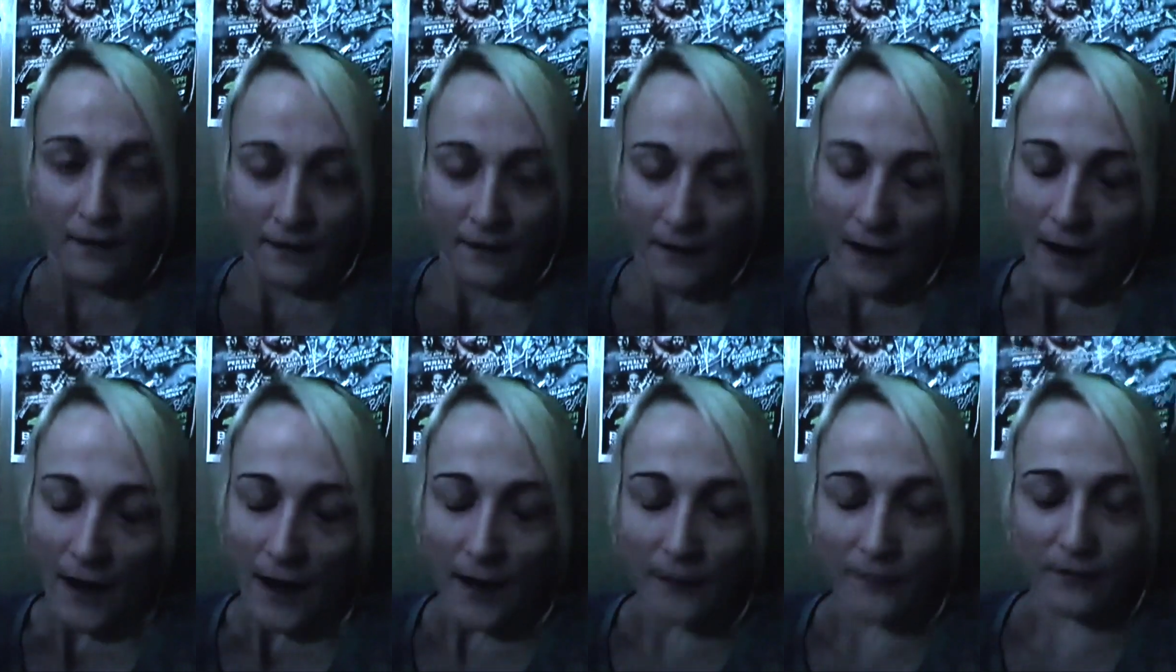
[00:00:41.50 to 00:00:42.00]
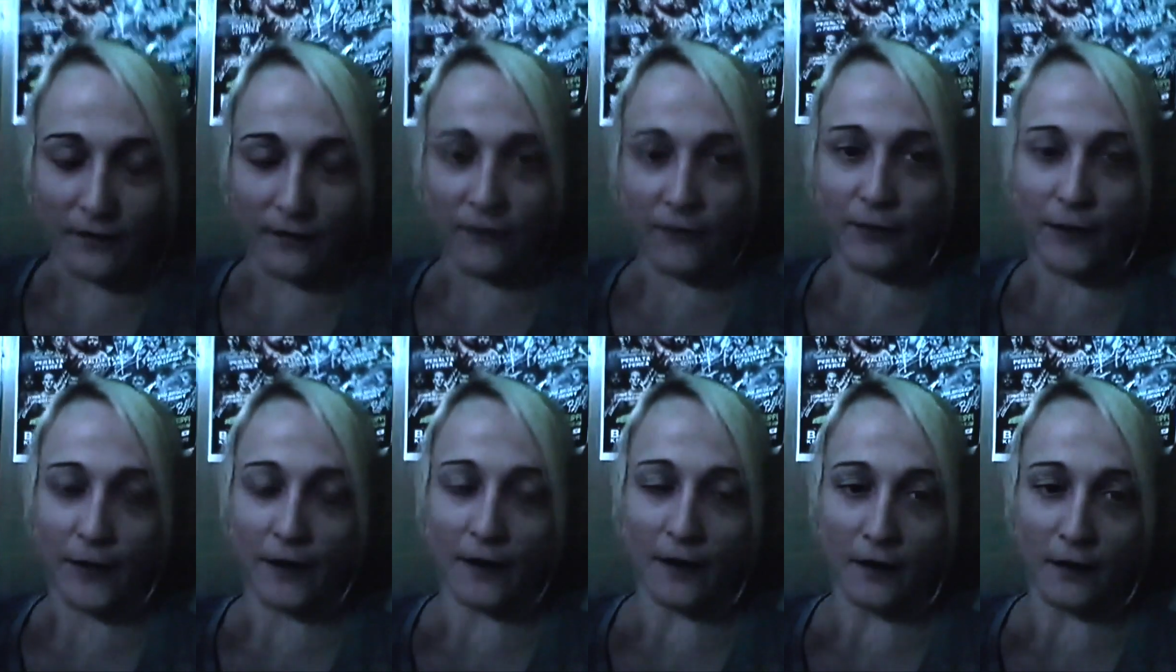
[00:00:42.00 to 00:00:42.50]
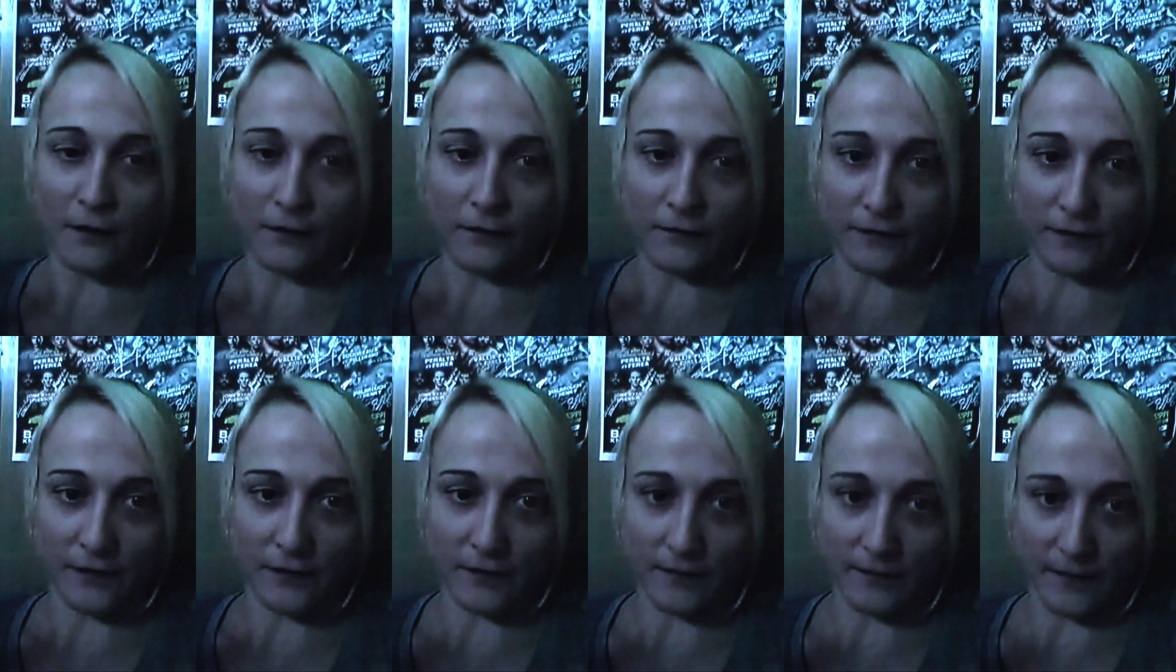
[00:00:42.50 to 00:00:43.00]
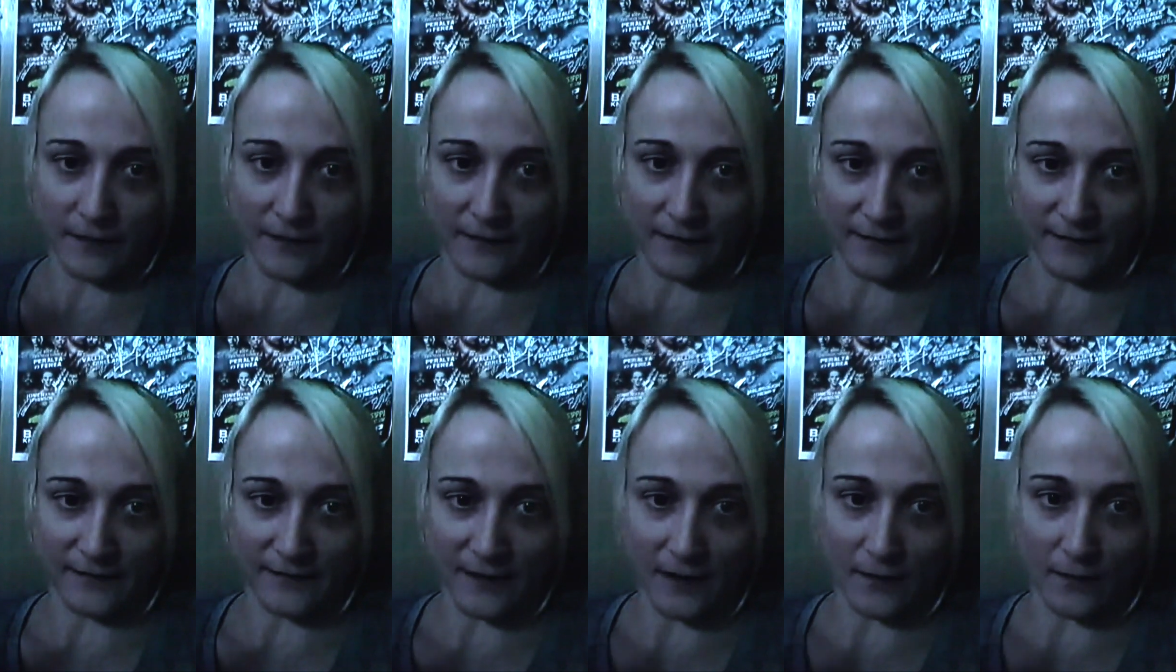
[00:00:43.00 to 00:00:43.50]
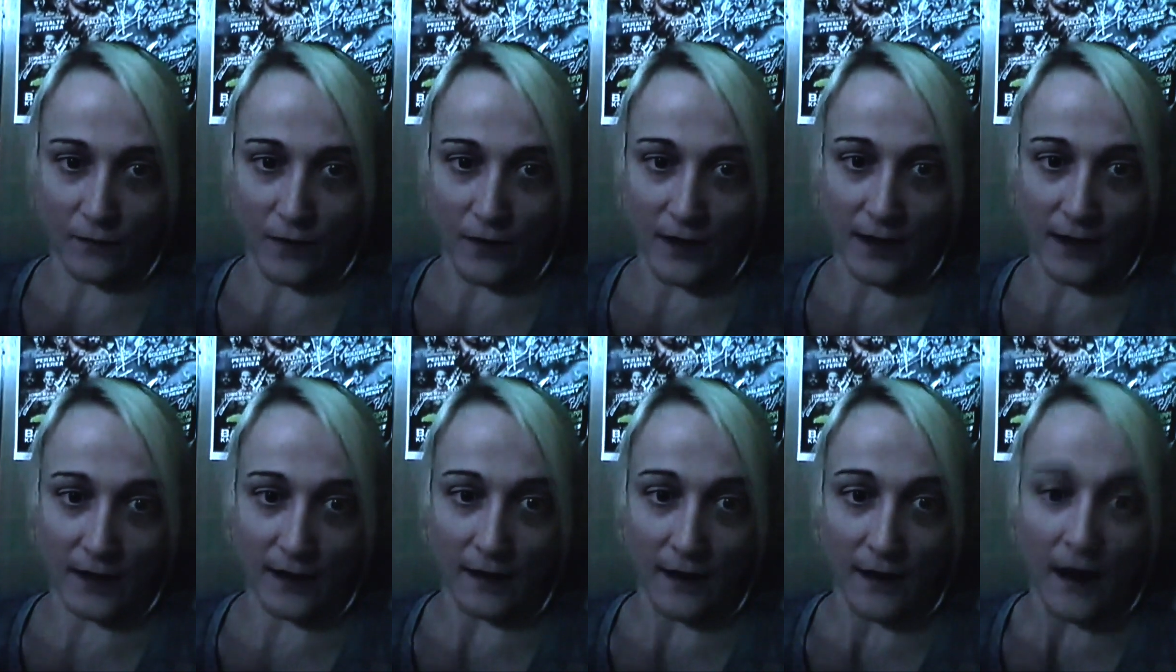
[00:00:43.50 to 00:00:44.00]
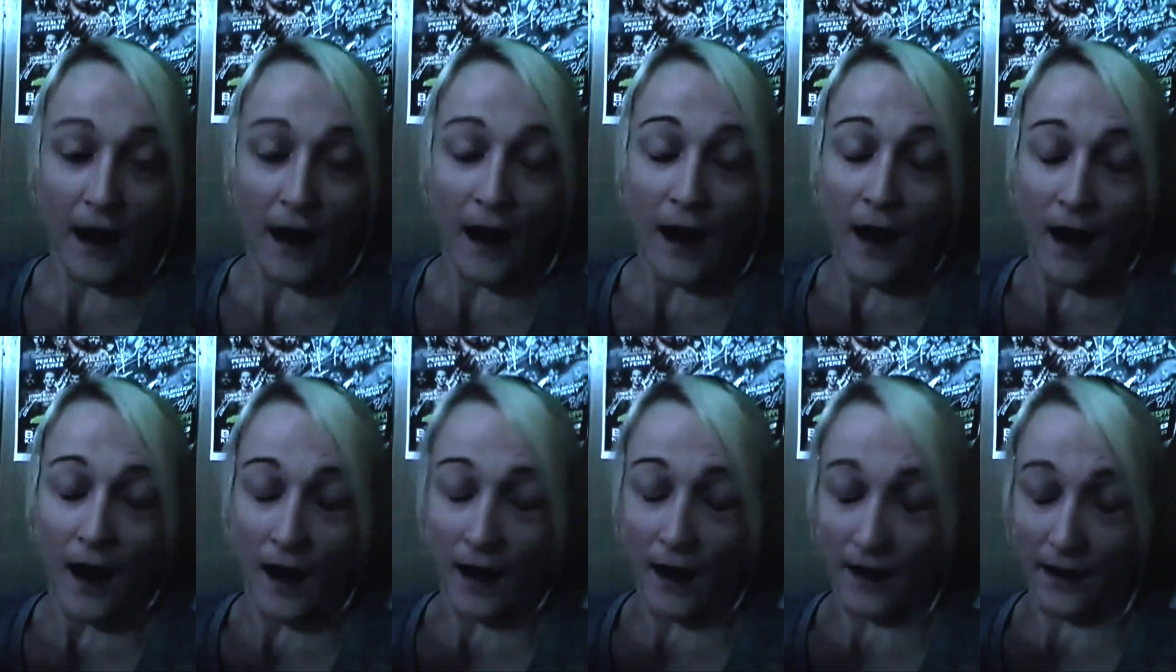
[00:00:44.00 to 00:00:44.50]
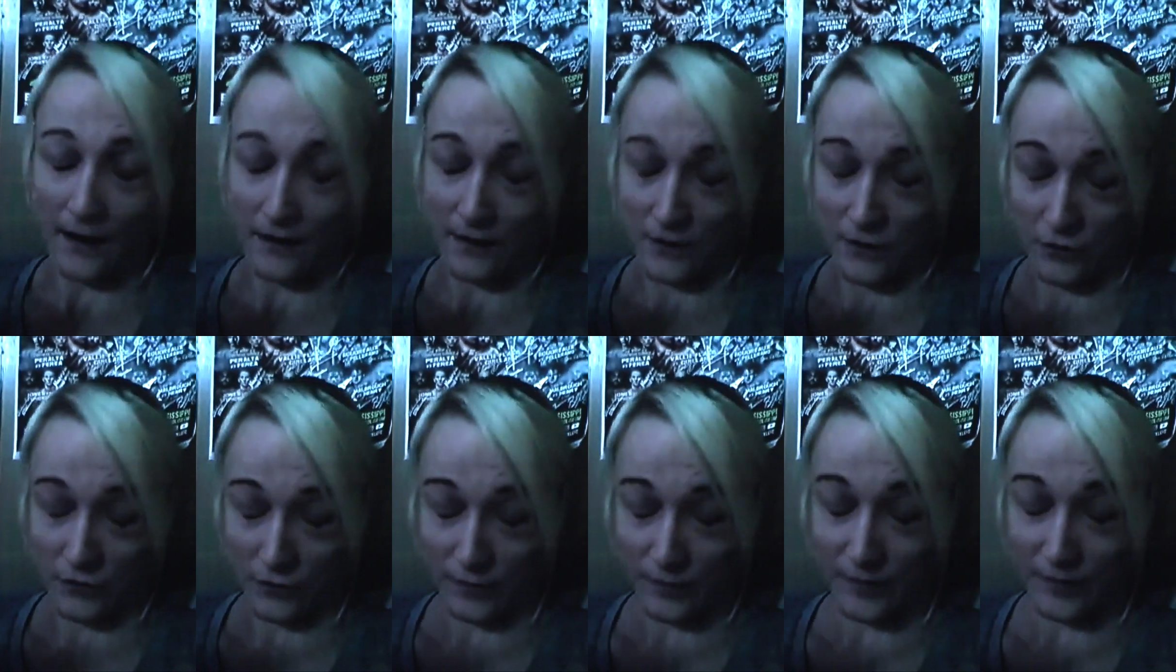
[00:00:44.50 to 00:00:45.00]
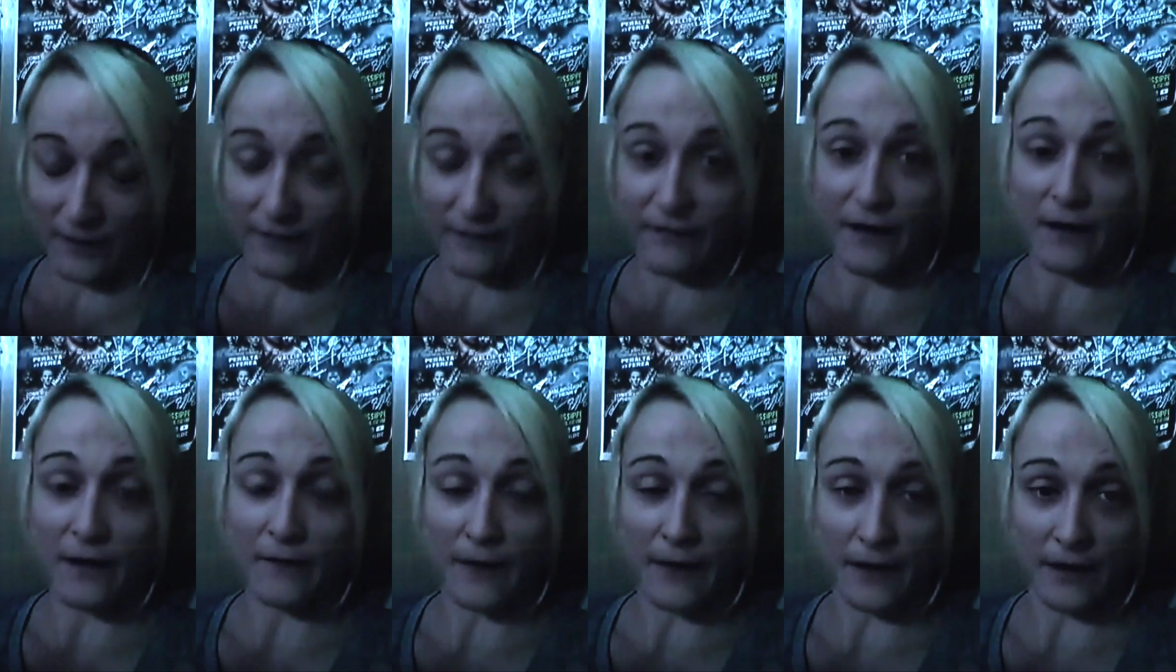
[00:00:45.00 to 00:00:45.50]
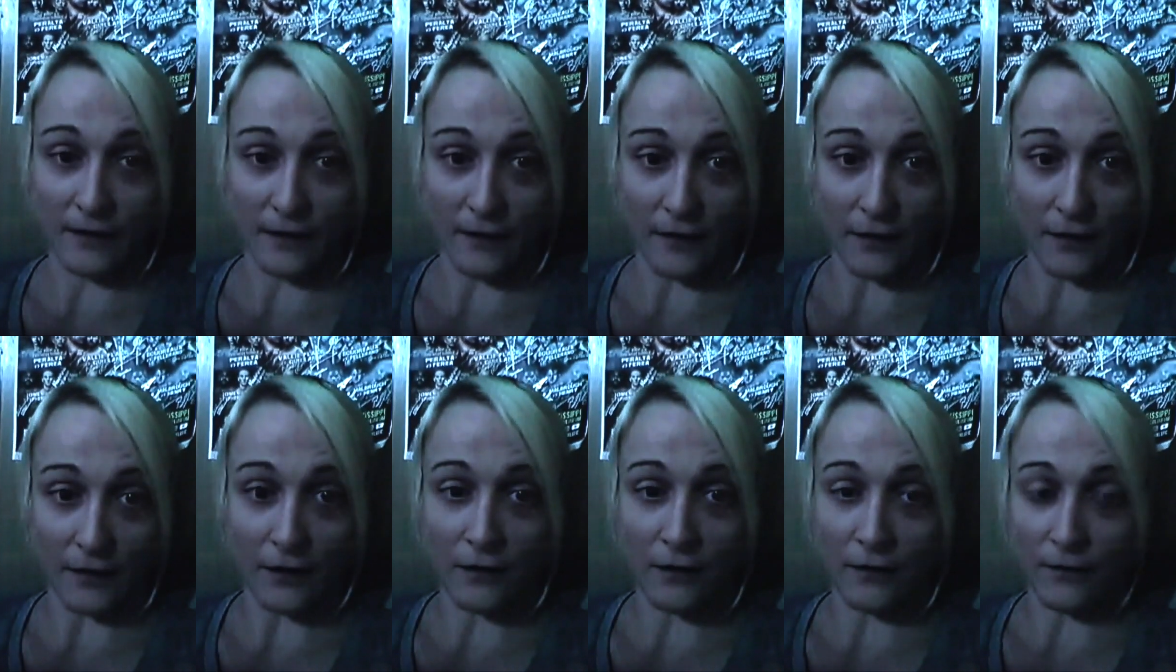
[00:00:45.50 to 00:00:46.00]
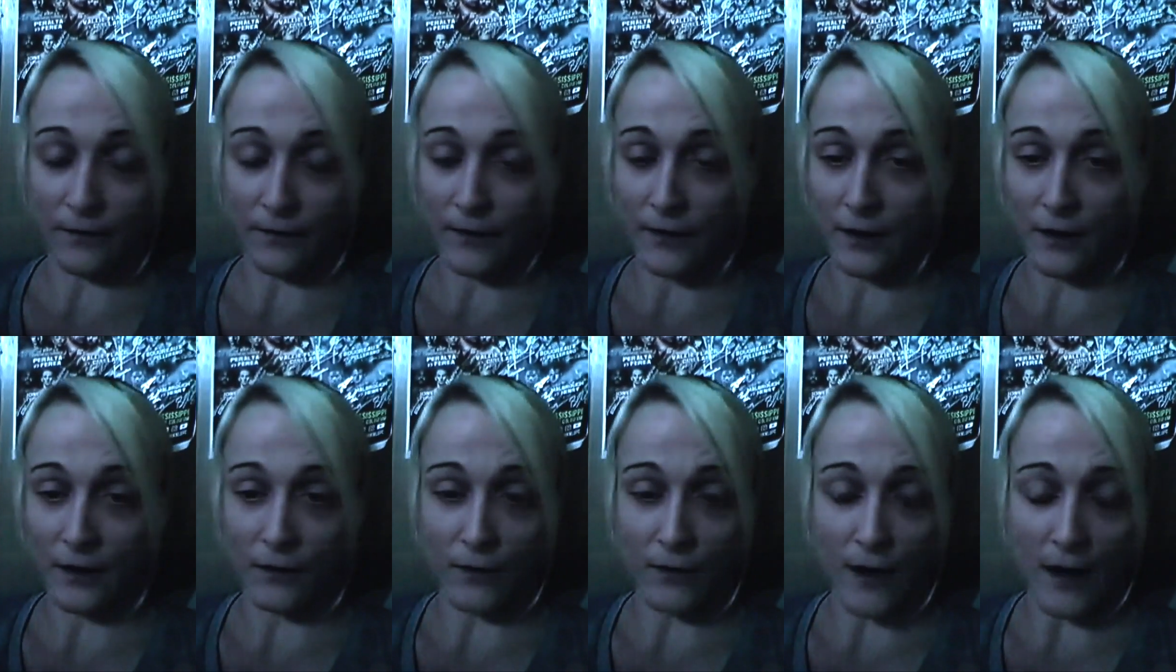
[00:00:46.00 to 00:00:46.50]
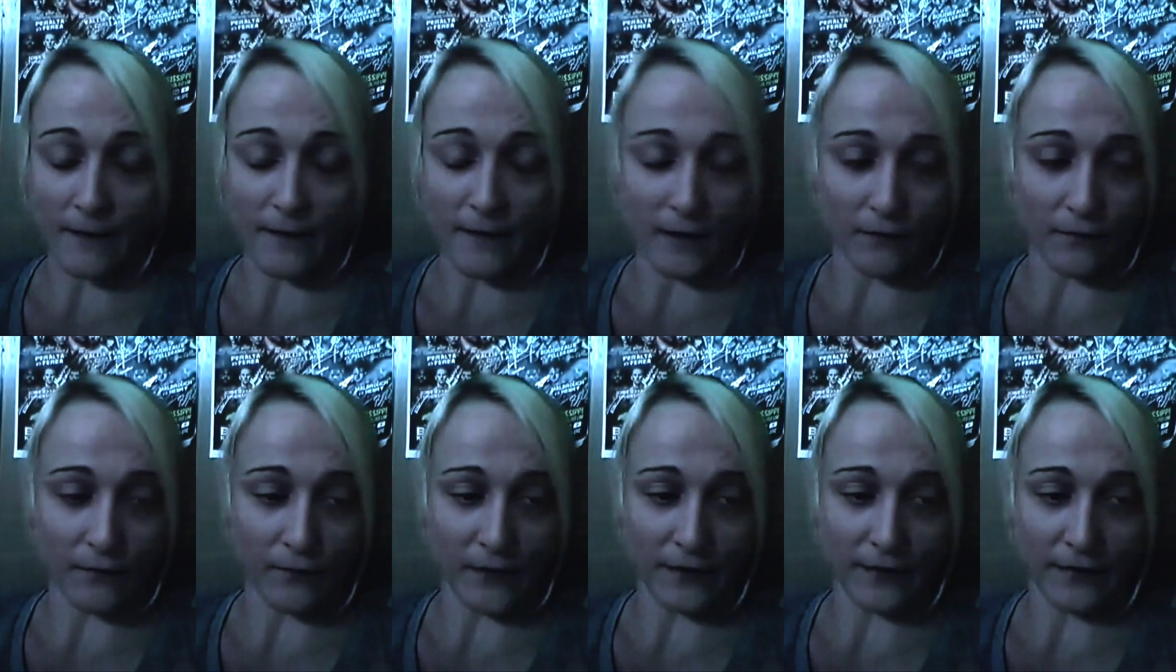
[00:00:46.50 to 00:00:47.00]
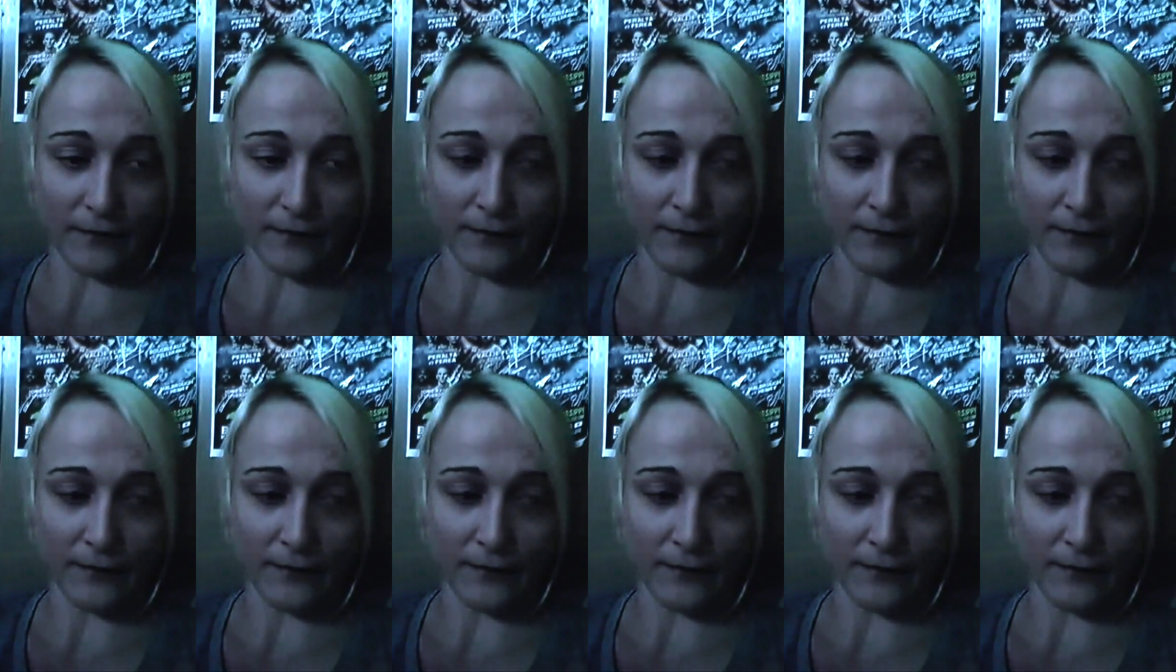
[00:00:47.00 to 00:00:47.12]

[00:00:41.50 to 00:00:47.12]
I believe bare knuckle is going to be the same way. I do believe that bare knuckle, with